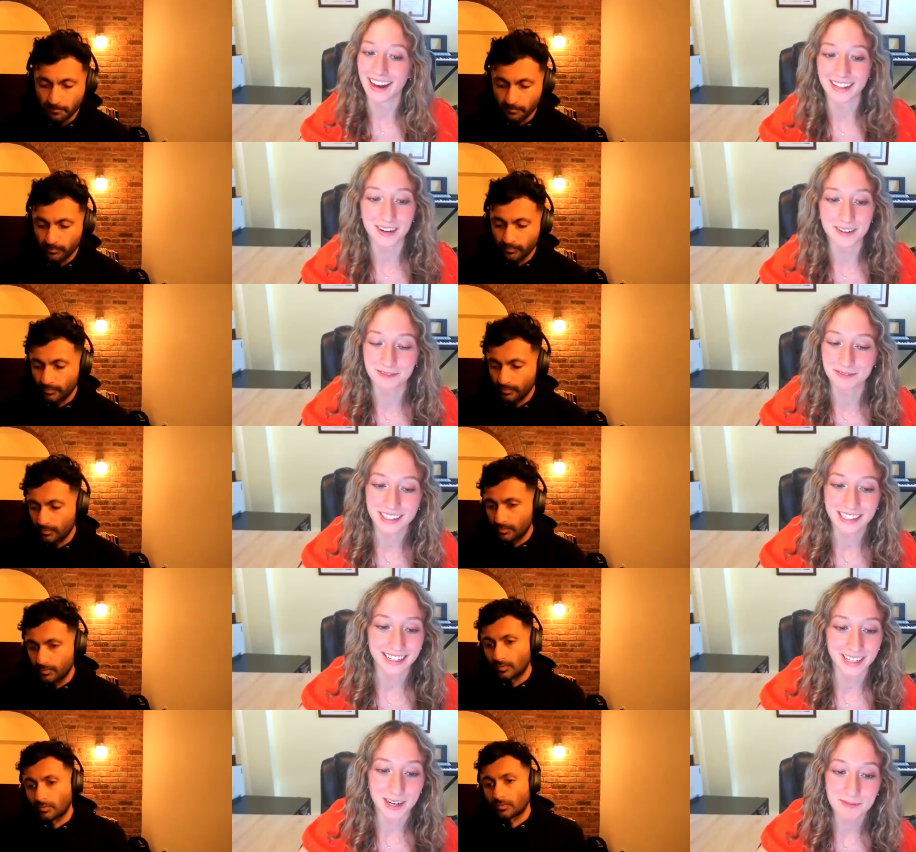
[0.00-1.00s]
Speaker 1: a lot of
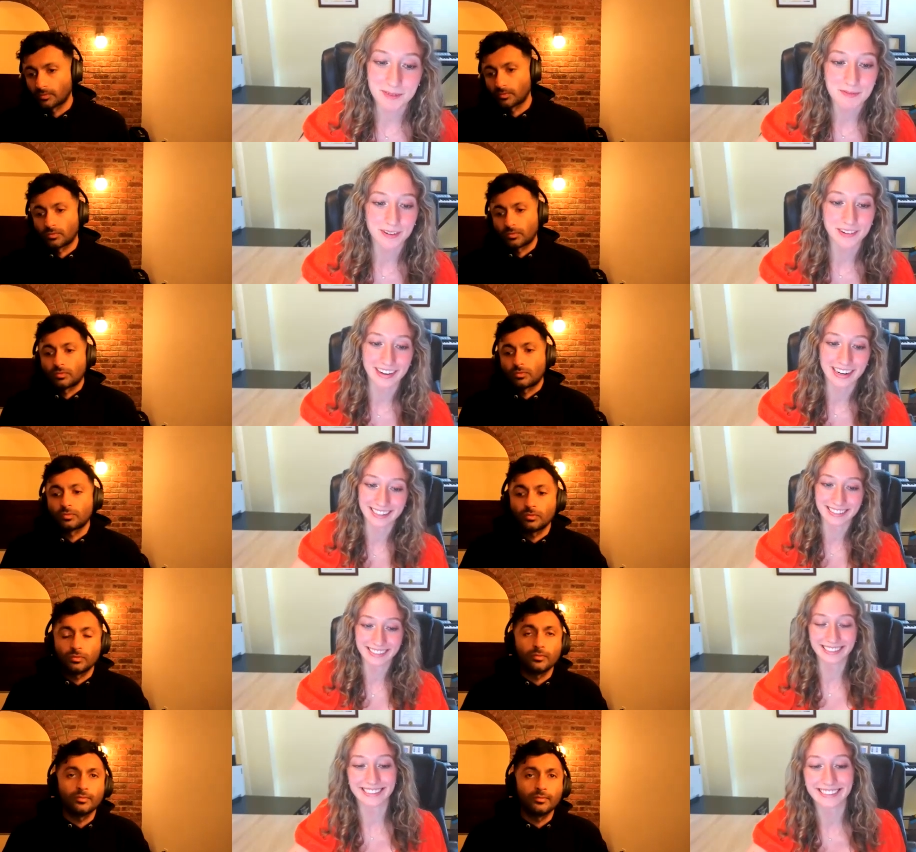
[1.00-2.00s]
young people want
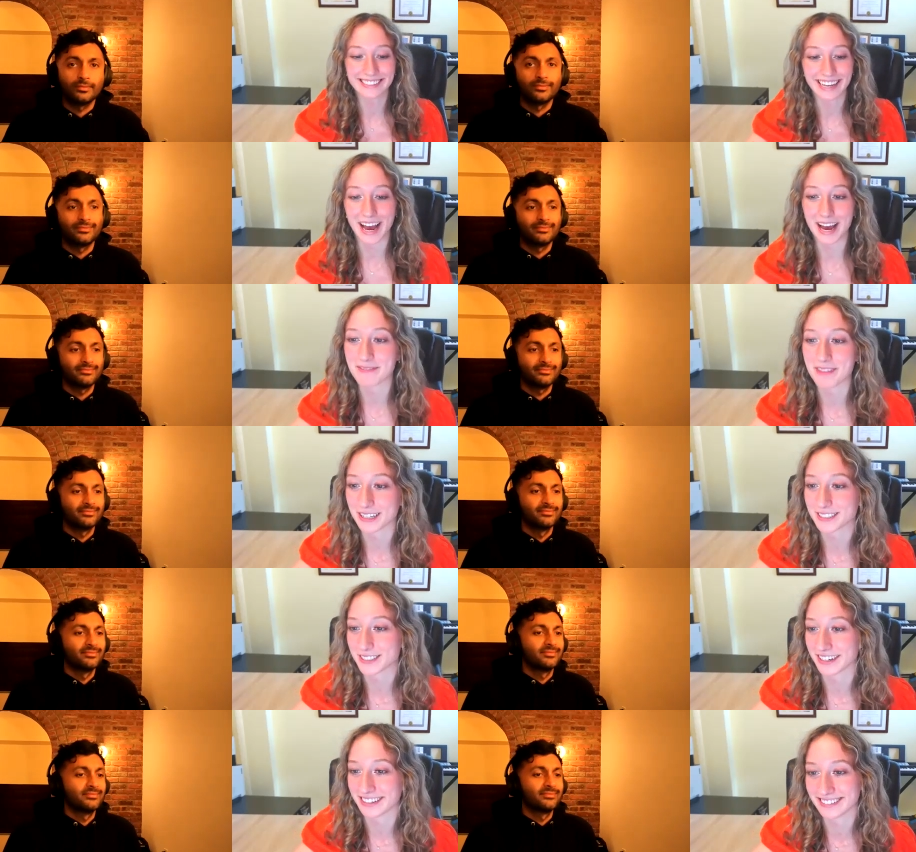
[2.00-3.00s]
to have
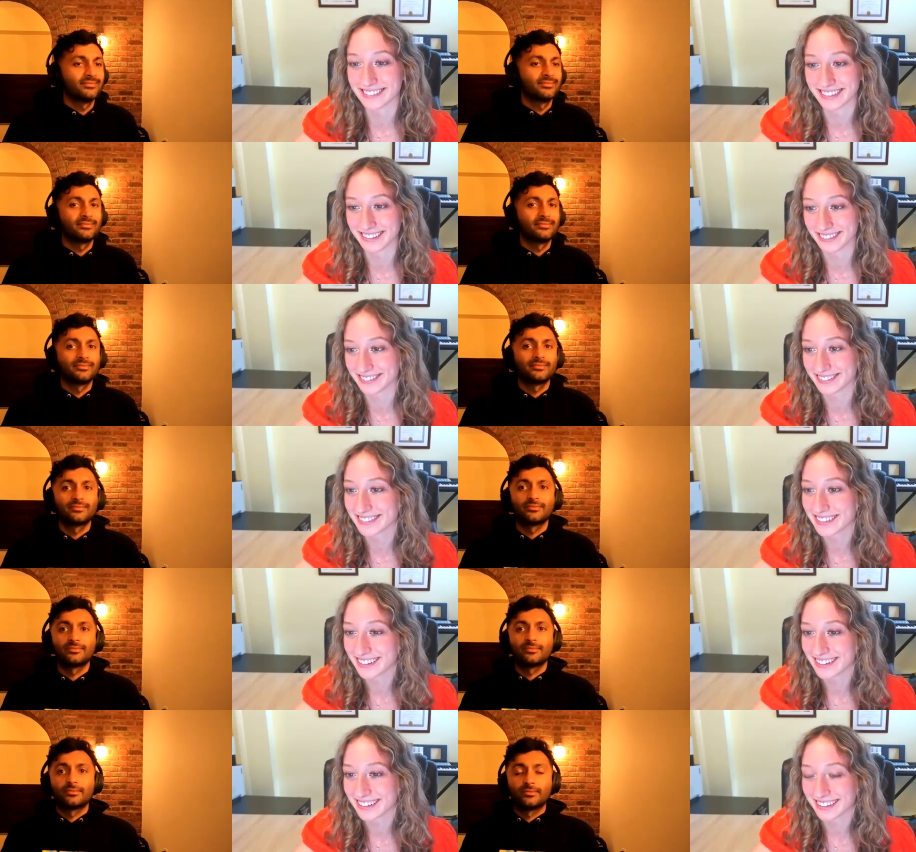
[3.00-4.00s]
that trait. So.
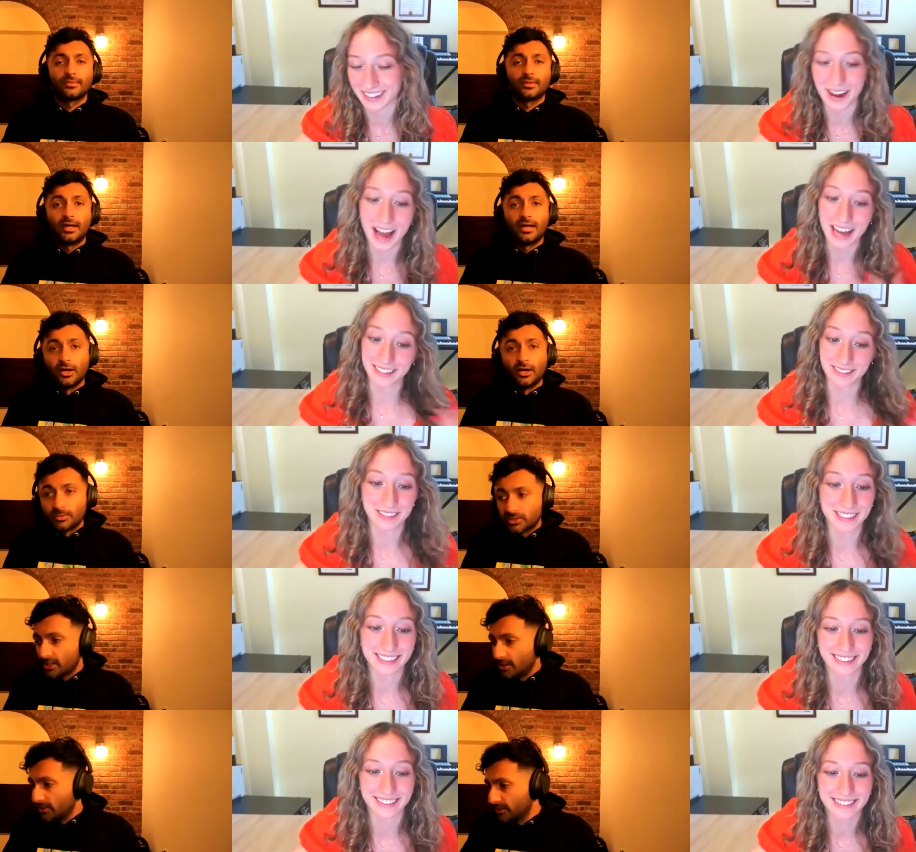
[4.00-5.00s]
Speaker 2: I, I, I hope
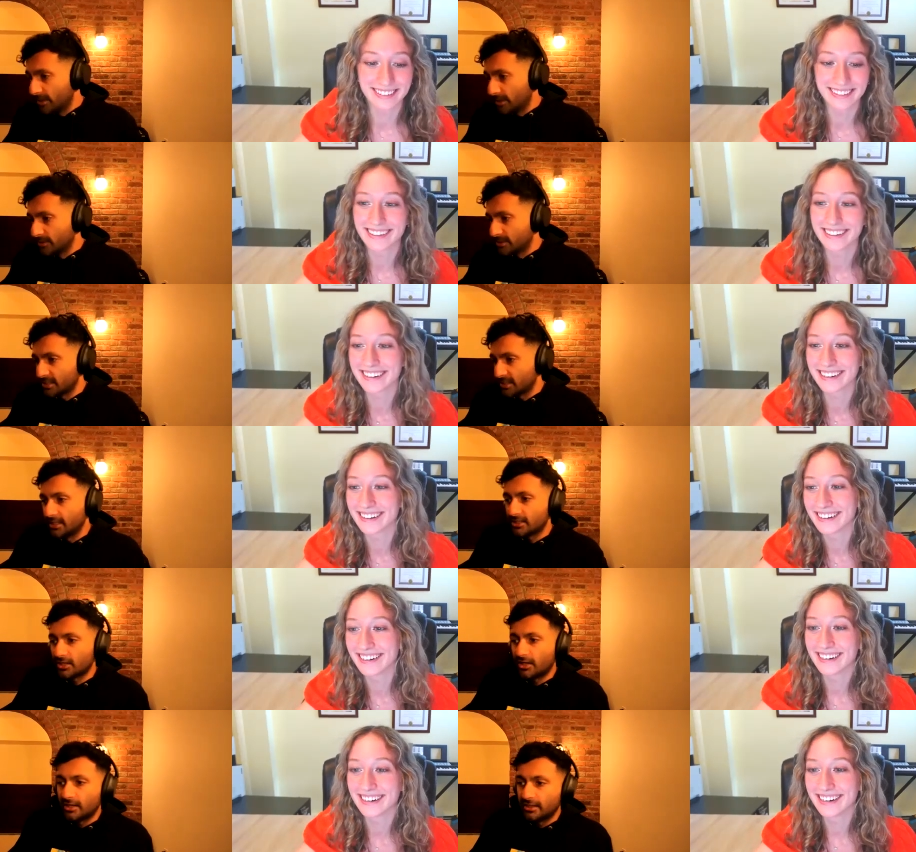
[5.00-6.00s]
so. You know, it's it's
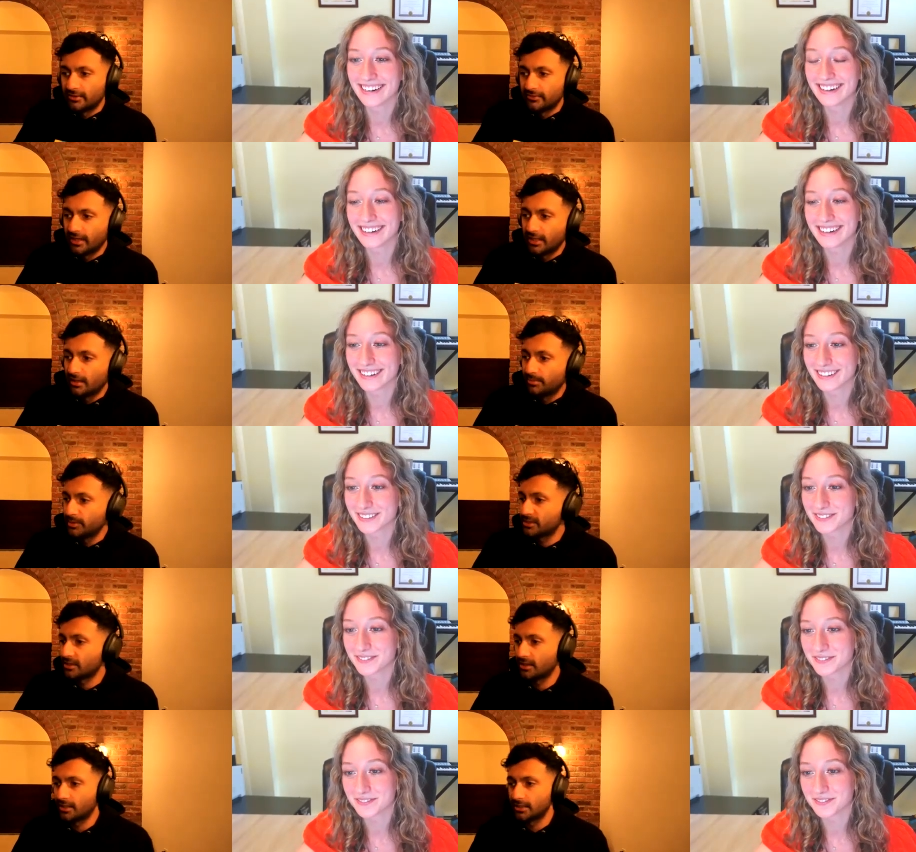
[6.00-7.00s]
hard to develop. It's
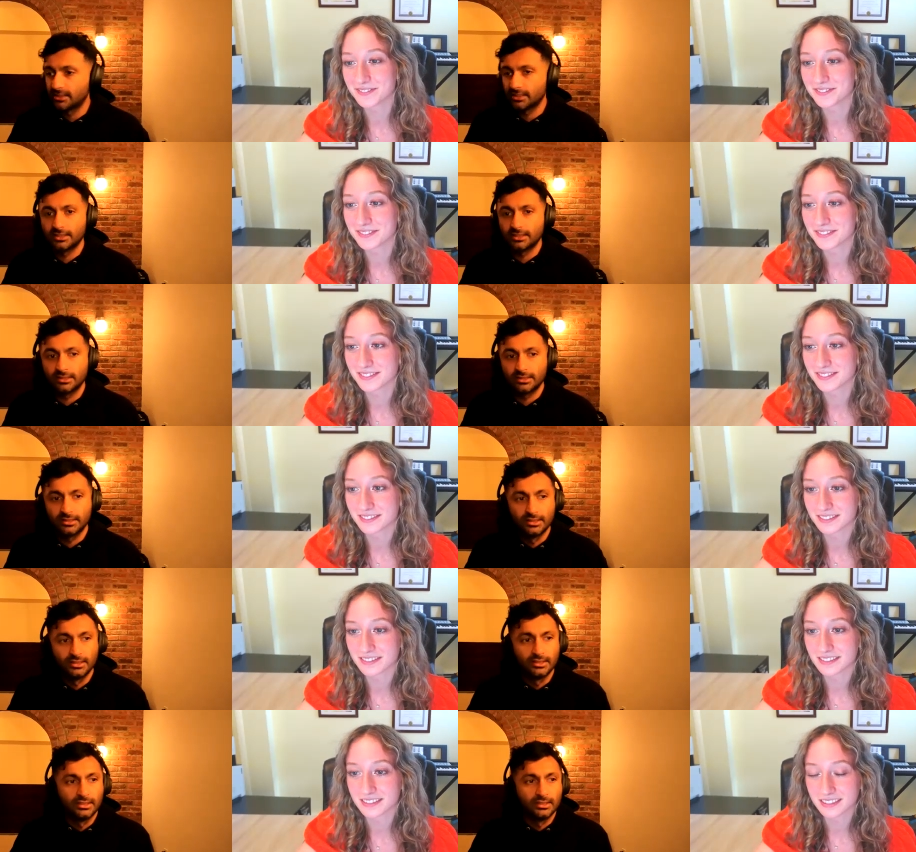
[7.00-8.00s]
hard to
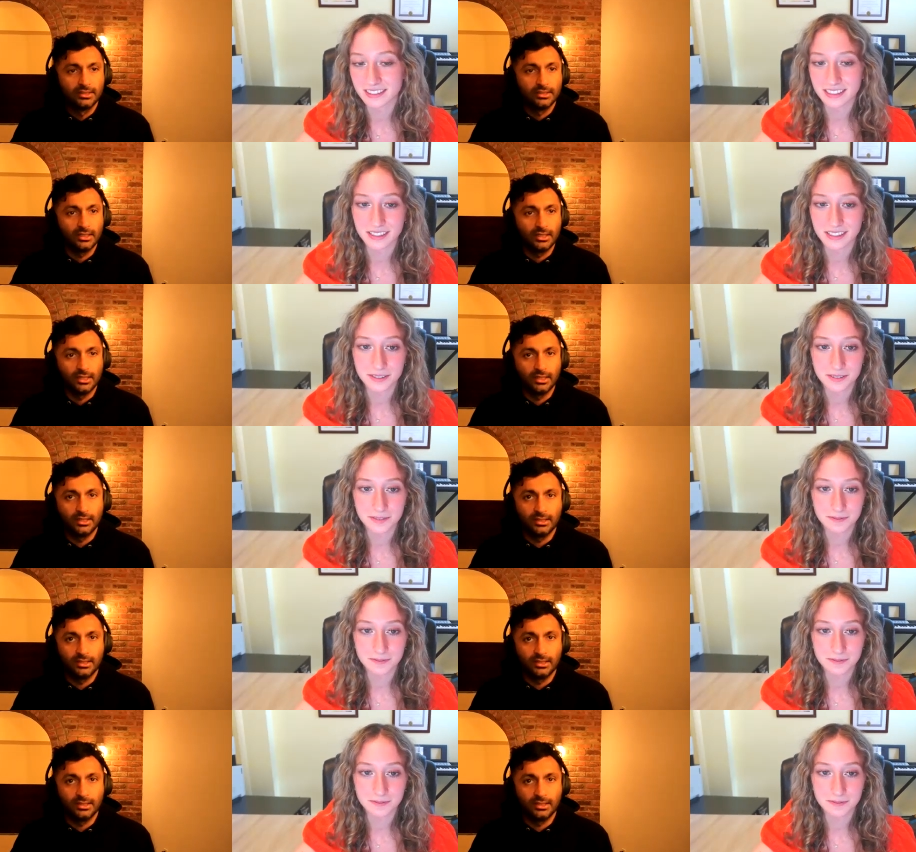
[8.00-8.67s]
uh,